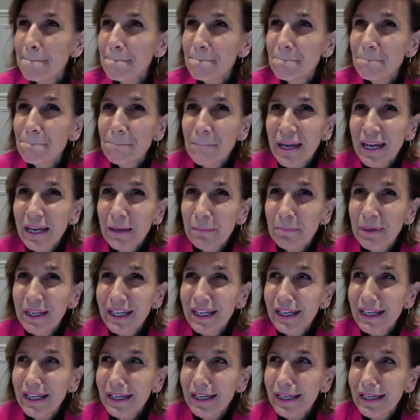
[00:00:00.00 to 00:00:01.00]

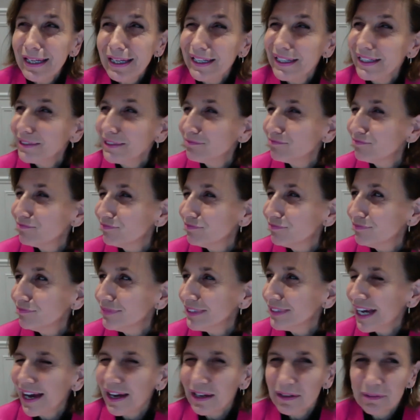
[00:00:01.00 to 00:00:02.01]
Maybe
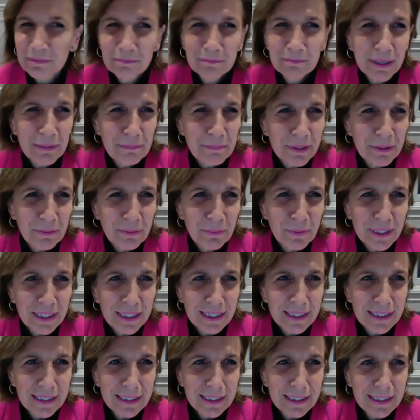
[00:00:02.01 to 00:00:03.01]

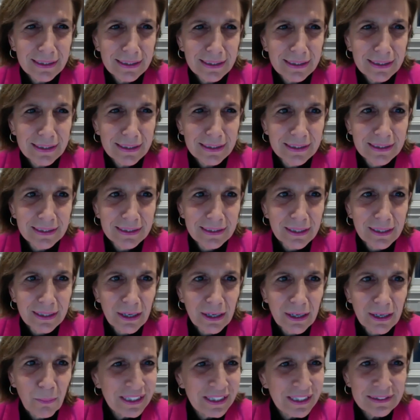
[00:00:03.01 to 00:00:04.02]
we,
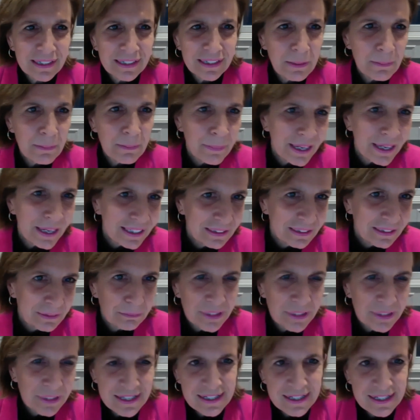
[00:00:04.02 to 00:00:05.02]
when impact
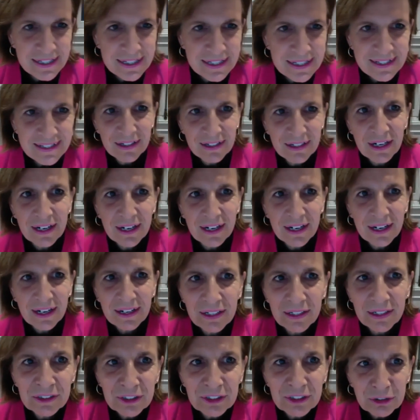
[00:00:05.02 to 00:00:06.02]
and business
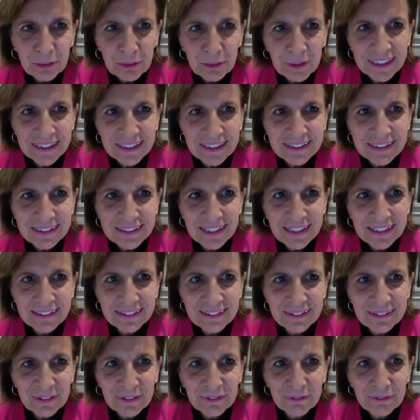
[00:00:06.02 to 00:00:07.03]
are intertwined
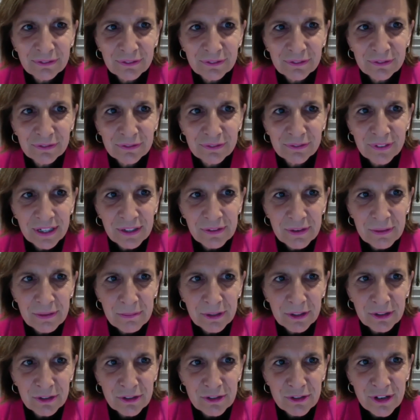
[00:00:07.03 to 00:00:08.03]
and very
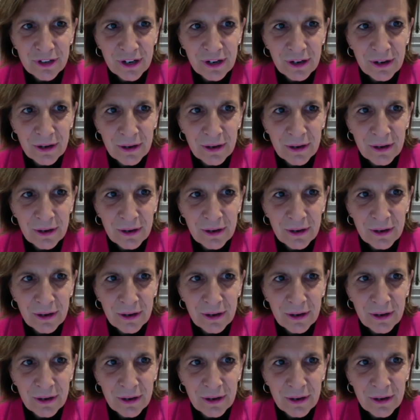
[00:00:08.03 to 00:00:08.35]
much